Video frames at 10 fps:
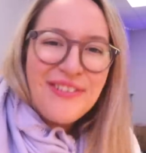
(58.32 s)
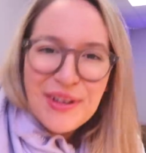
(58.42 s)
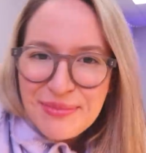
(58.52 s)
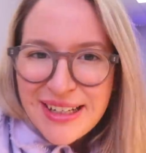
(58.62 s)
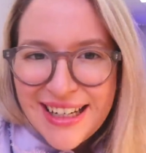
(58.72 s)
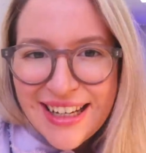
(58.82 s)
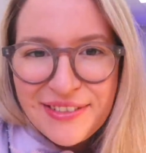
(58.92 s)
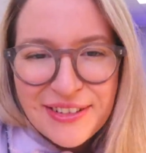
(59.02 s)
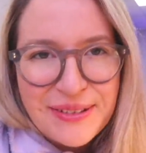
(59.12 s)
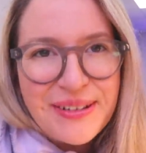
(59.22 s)
I've not been in here
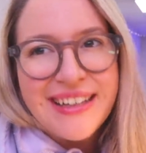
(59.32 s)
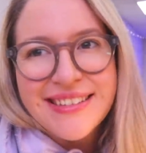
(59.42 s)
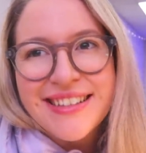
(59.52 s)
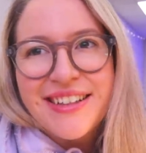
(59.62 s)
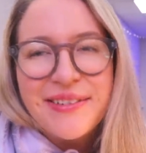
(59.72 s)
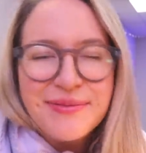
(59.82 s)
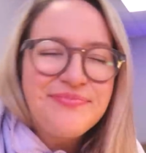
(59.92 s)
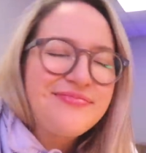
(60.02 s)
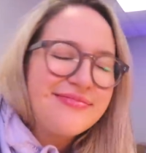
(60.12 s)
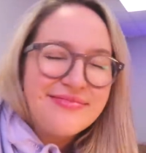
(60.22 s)
for a while, so
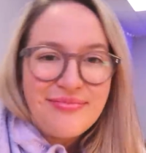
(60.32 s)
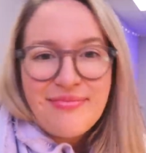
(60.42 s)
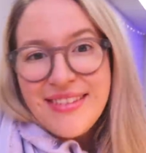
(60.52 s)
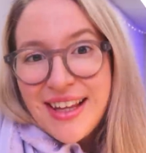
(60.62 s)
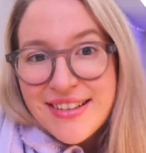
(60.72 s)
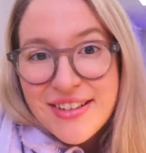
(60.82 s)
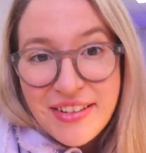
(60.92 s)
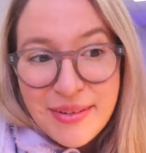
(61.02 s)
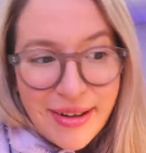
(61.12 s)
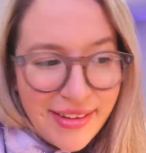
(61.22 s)

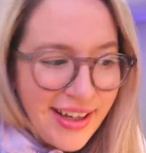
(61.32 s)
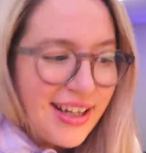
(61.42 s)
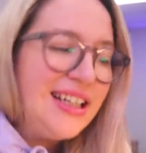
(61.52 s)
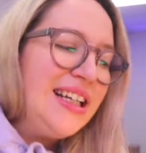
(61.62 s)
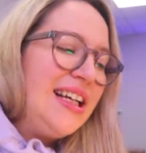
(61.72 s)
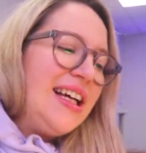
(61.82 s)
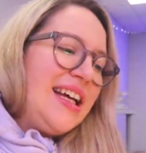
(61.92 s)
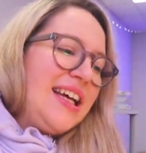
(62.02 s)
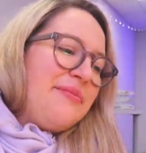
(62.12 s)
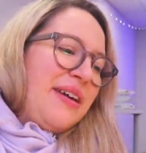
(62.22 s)
sorry about that.
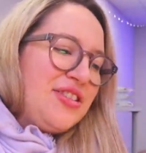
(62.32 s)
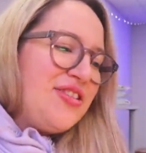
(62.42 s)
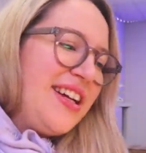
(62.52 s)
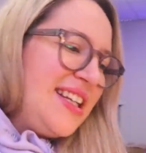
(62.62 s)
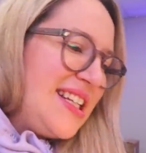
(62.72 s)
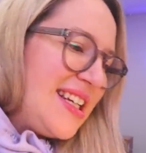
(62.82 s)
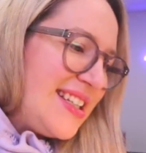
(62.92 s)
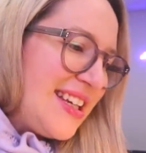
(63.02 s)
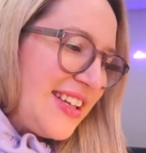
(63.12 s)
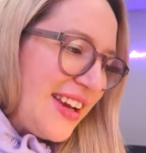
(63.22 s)
Um, I'll try and
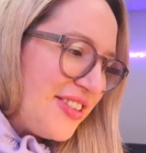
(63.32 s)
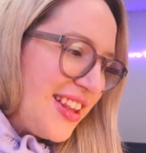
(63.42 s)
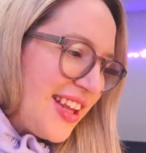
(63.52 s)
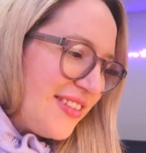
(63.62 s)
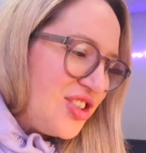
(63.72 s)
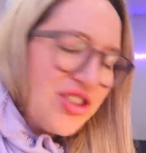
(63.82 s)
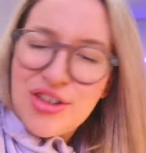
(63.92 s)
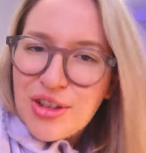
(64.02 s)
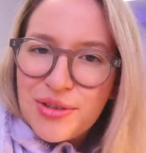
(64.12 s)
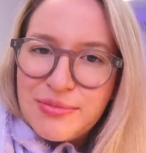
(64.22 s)
tell you everything that I've just
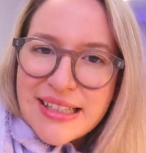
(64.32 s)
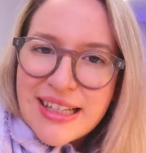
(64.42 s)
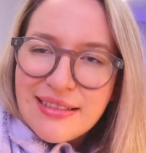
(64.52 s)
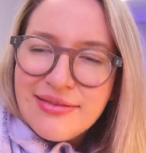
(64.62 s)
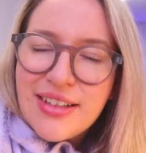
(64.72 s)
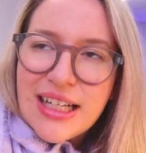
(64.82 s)
told myself.